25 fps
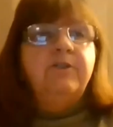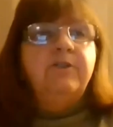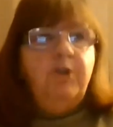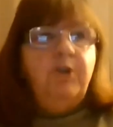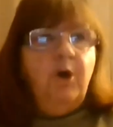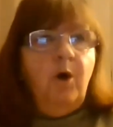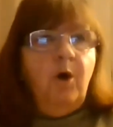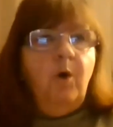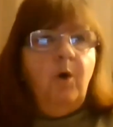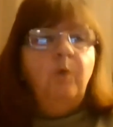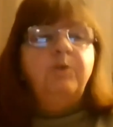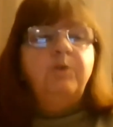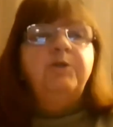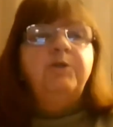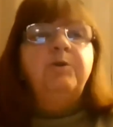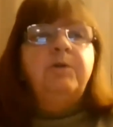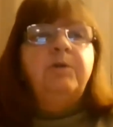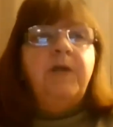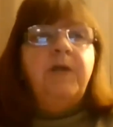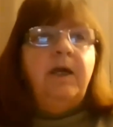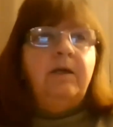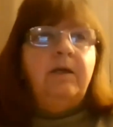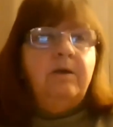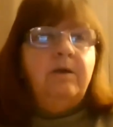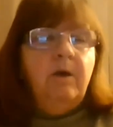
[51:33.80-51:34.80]
no
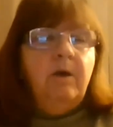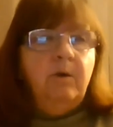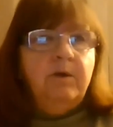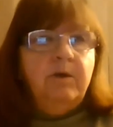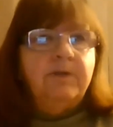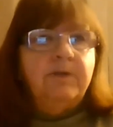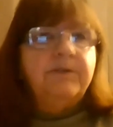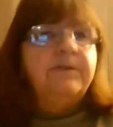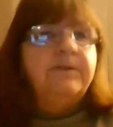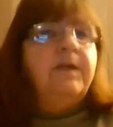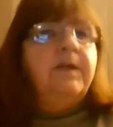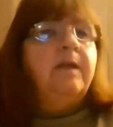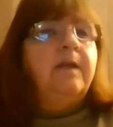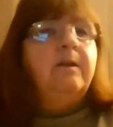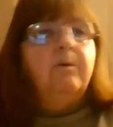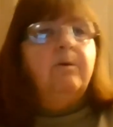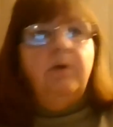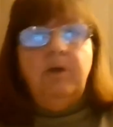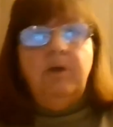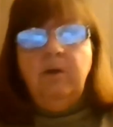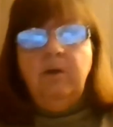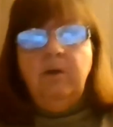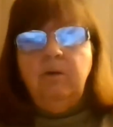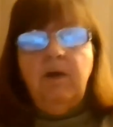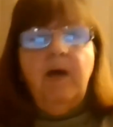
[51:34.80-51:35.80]
2-day notice, then there are
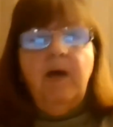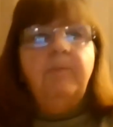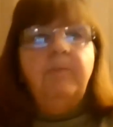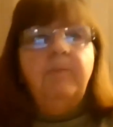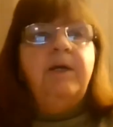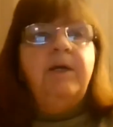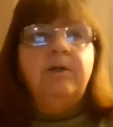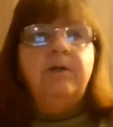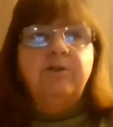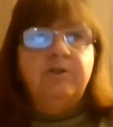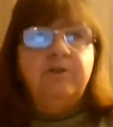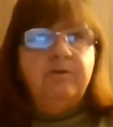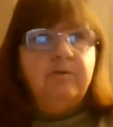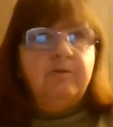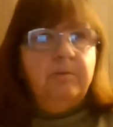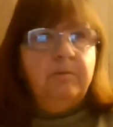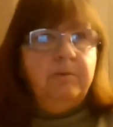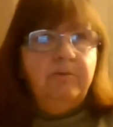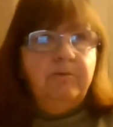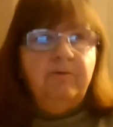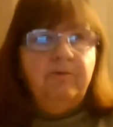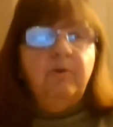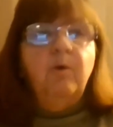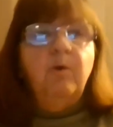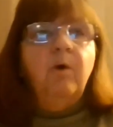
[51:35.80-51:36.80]
no nominations from the
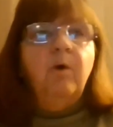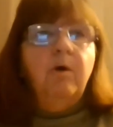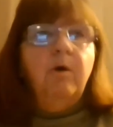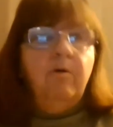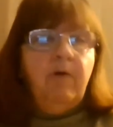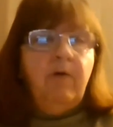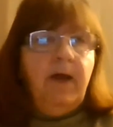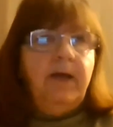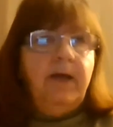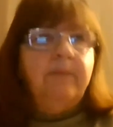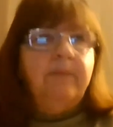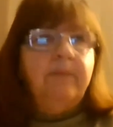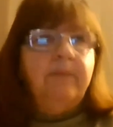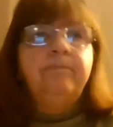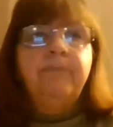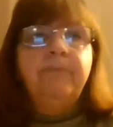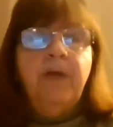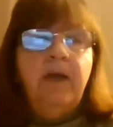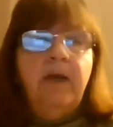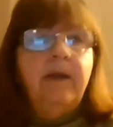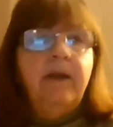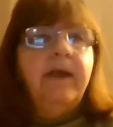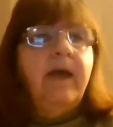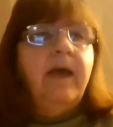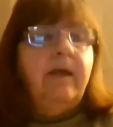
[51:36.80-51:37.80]
floor, right?
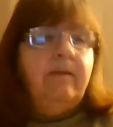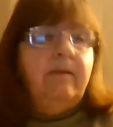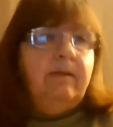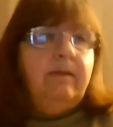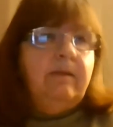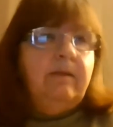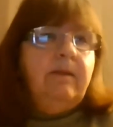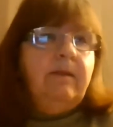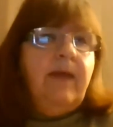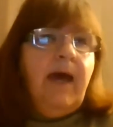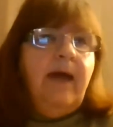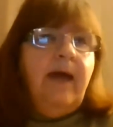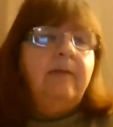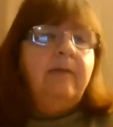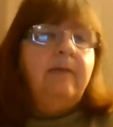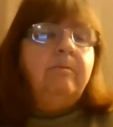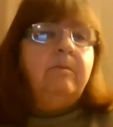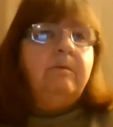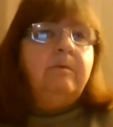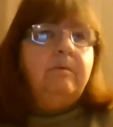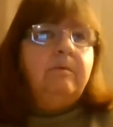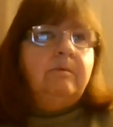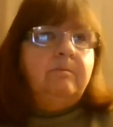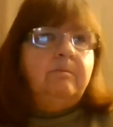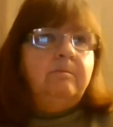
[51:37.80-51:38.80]
And again, that
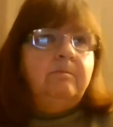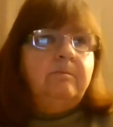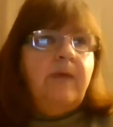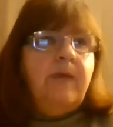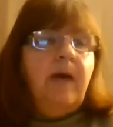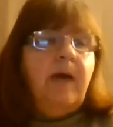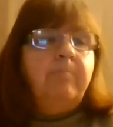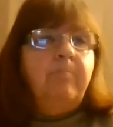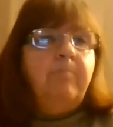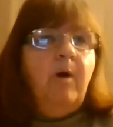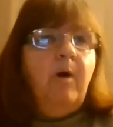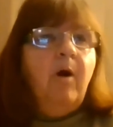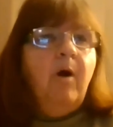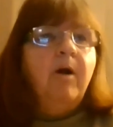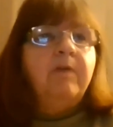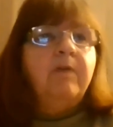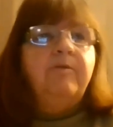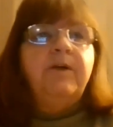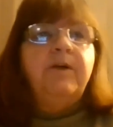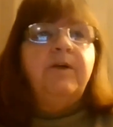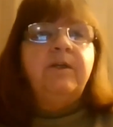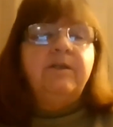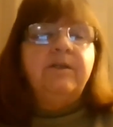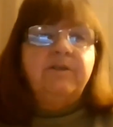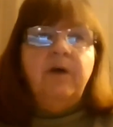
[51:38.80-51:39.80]
part of
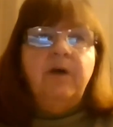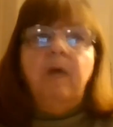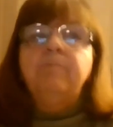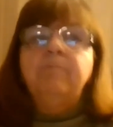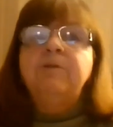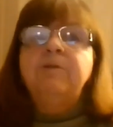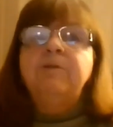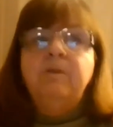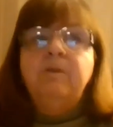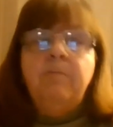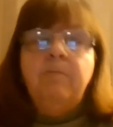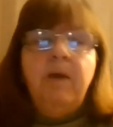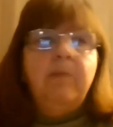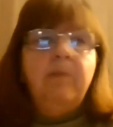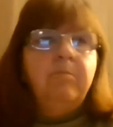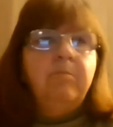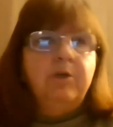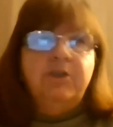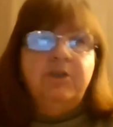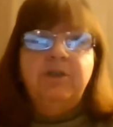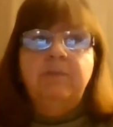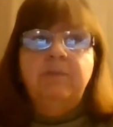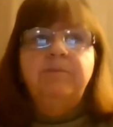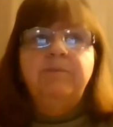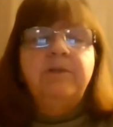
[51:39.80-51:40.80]
it is up to the
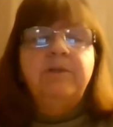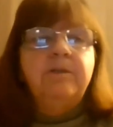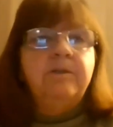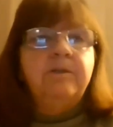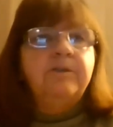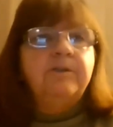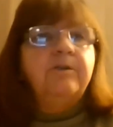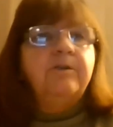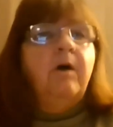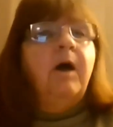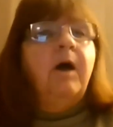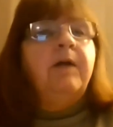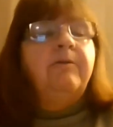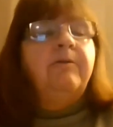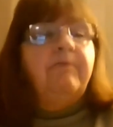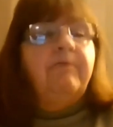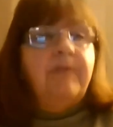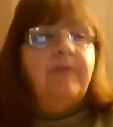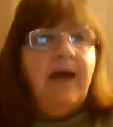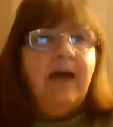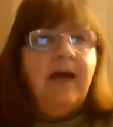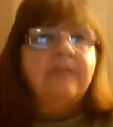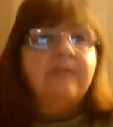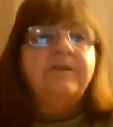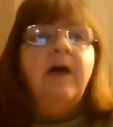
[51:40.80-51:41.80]
membership to decide if
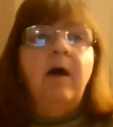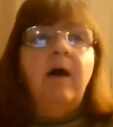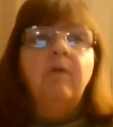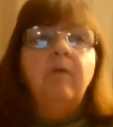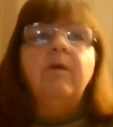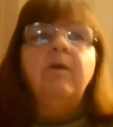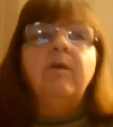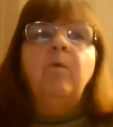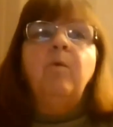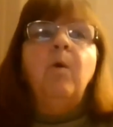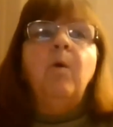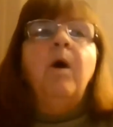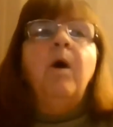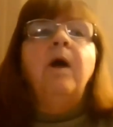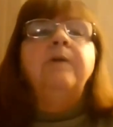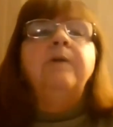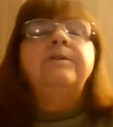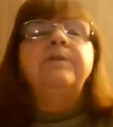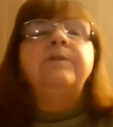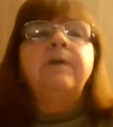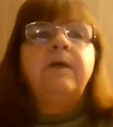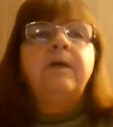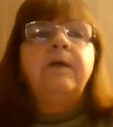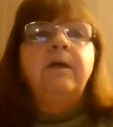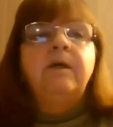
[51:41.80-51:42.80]
that's how they want
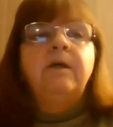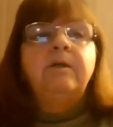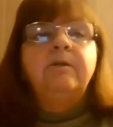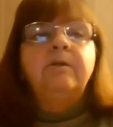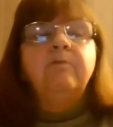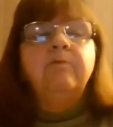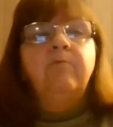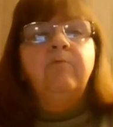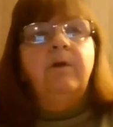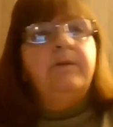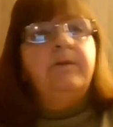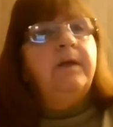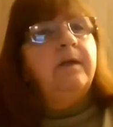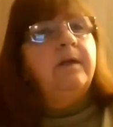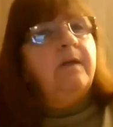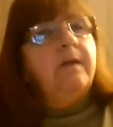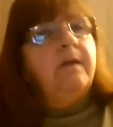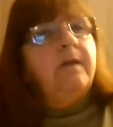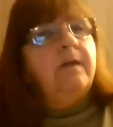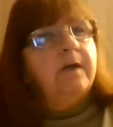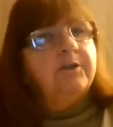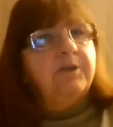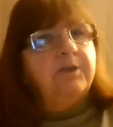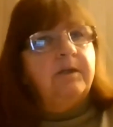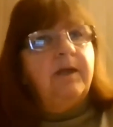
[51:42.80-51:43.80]
to run the
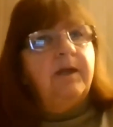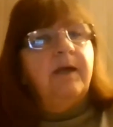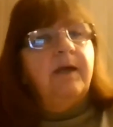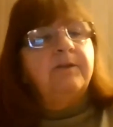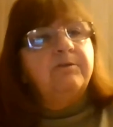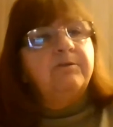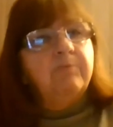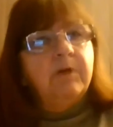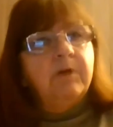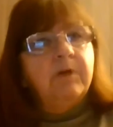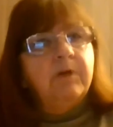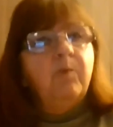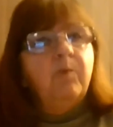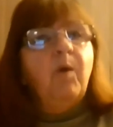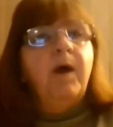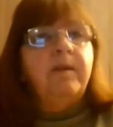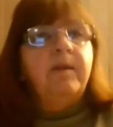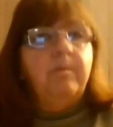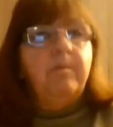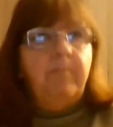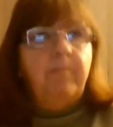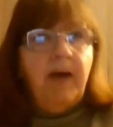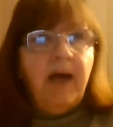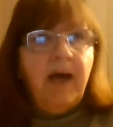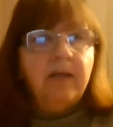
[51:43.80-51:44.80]
election. That's really why the
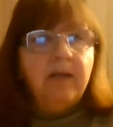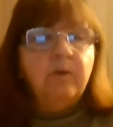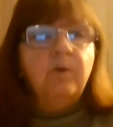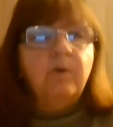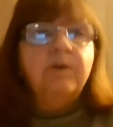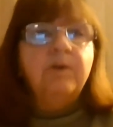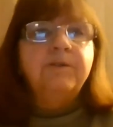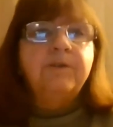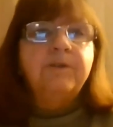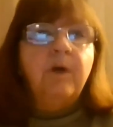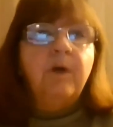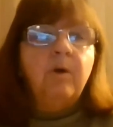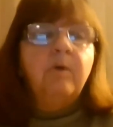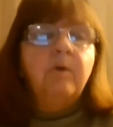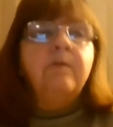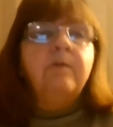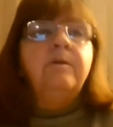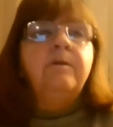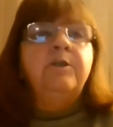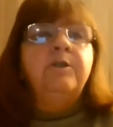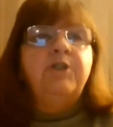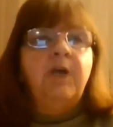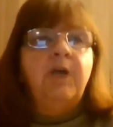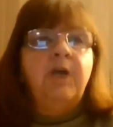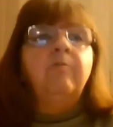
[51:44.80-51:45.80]
bylaws go to
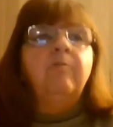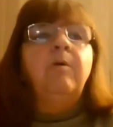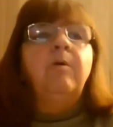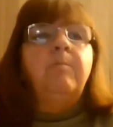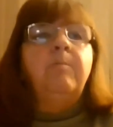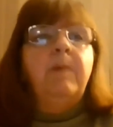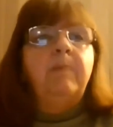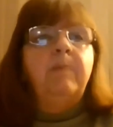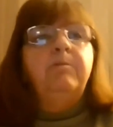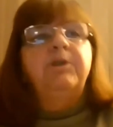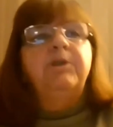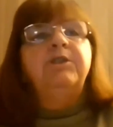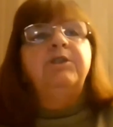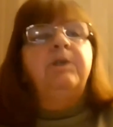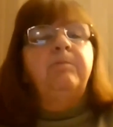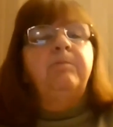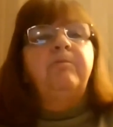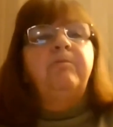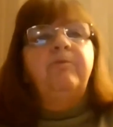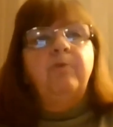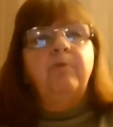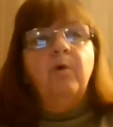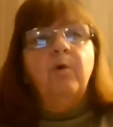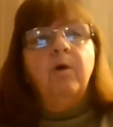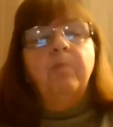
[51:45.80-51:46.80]
the general membership
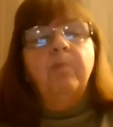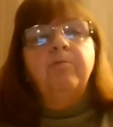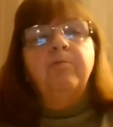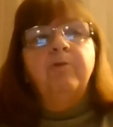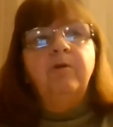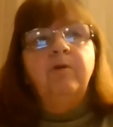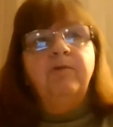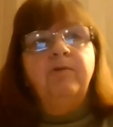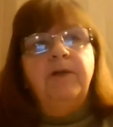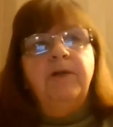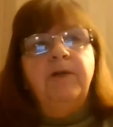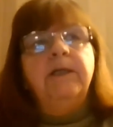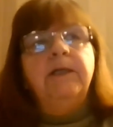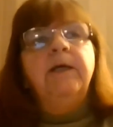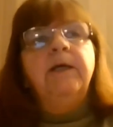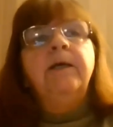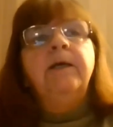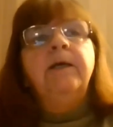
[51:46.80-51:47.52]
for approval.